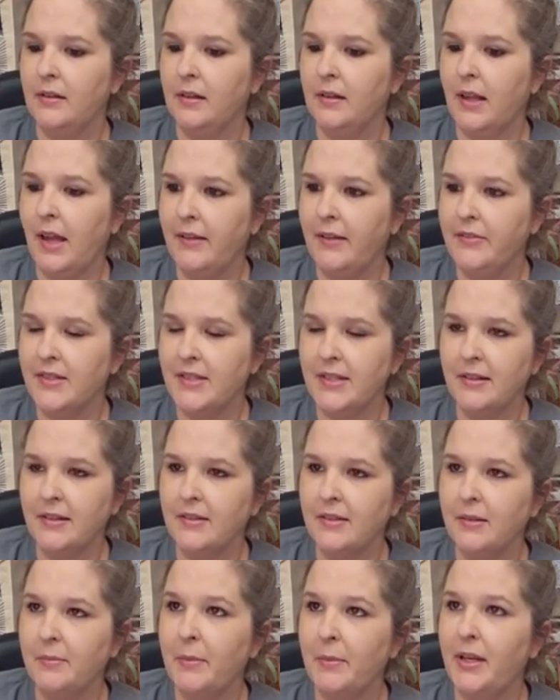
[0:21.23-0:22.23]
live
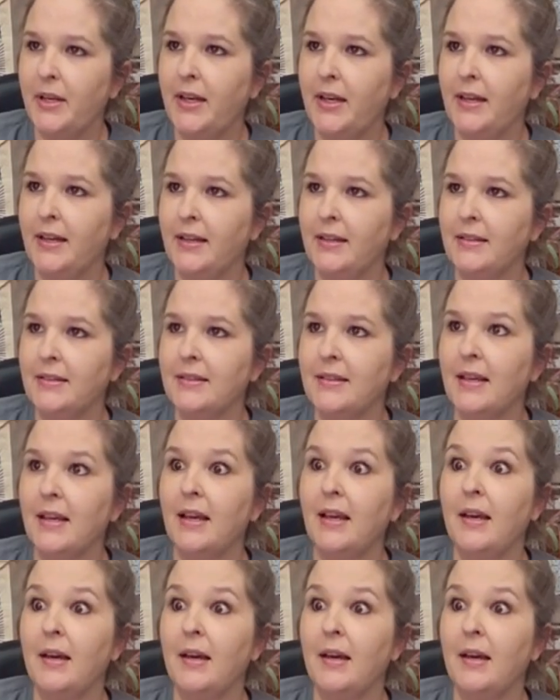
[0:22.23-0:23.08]
sales on Mondays,